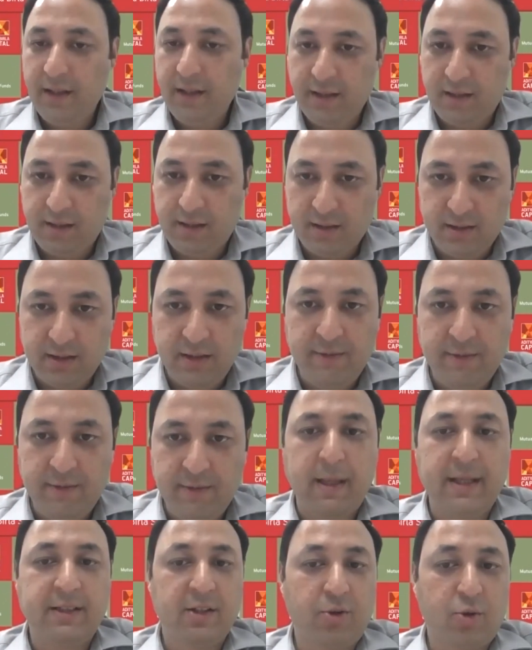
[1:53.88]
Internally
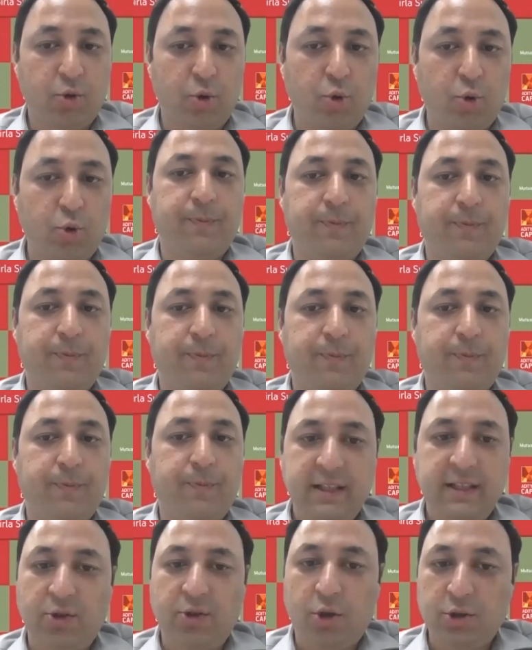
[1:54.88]
by the group,
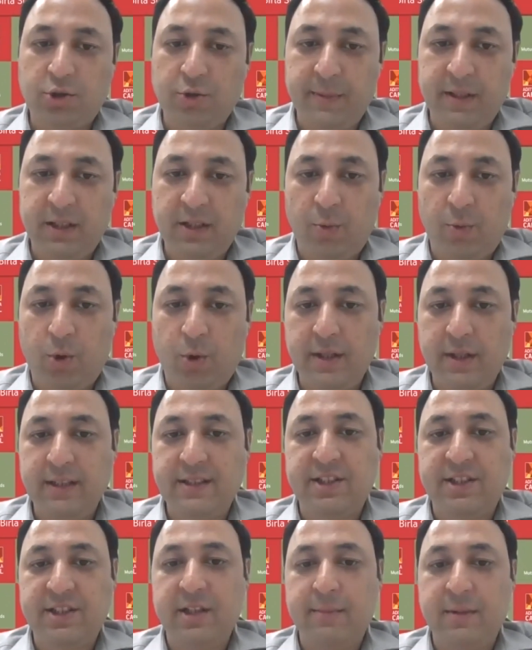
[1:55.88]
he has also been
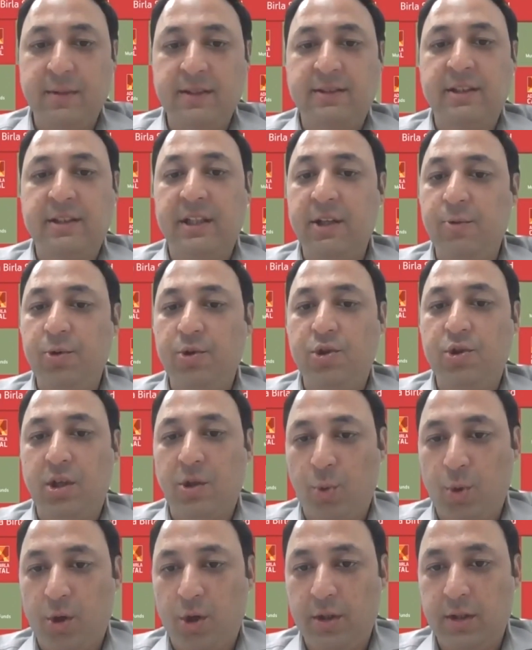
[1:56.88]
awarded Chairman's
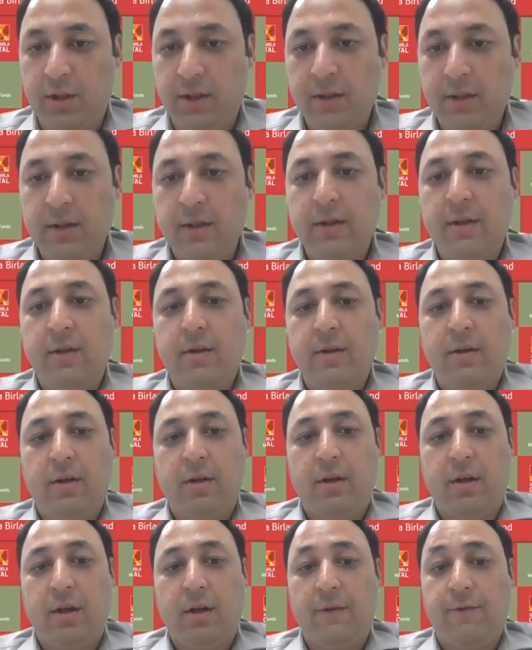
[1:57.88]
Individual Award
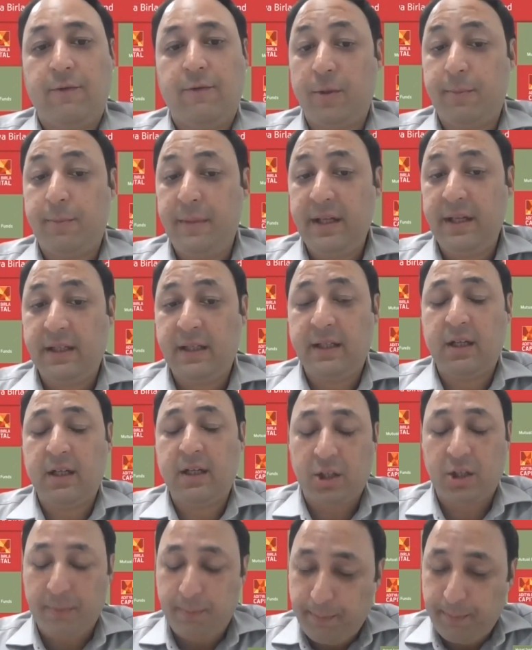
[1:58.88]
for being an
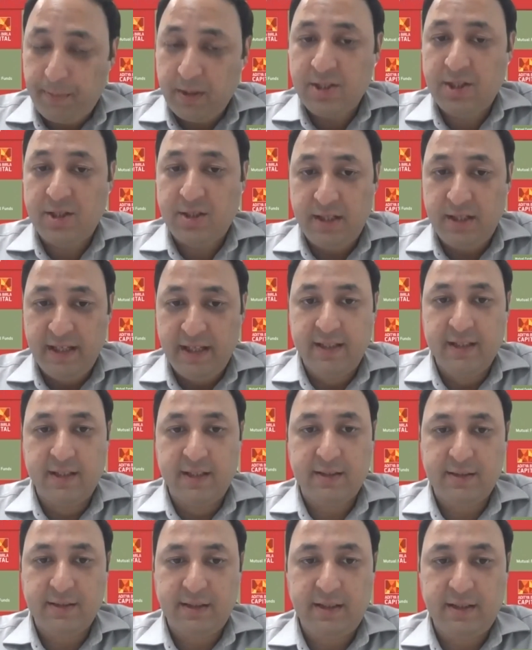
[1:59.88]
accomplished
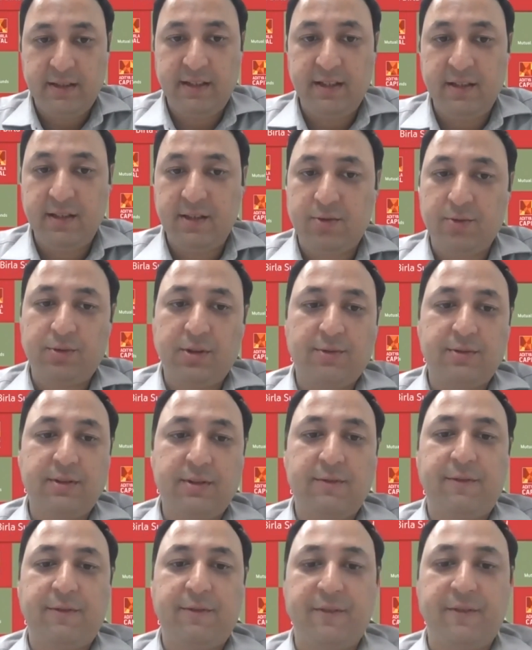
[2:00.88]
leader in the year
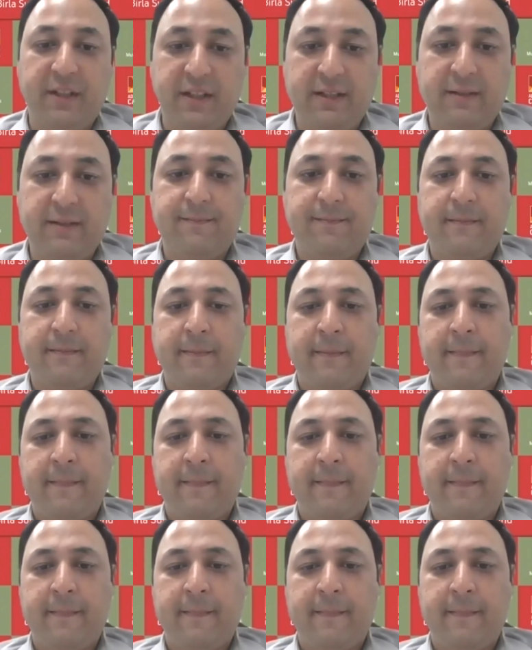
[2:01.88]
2015.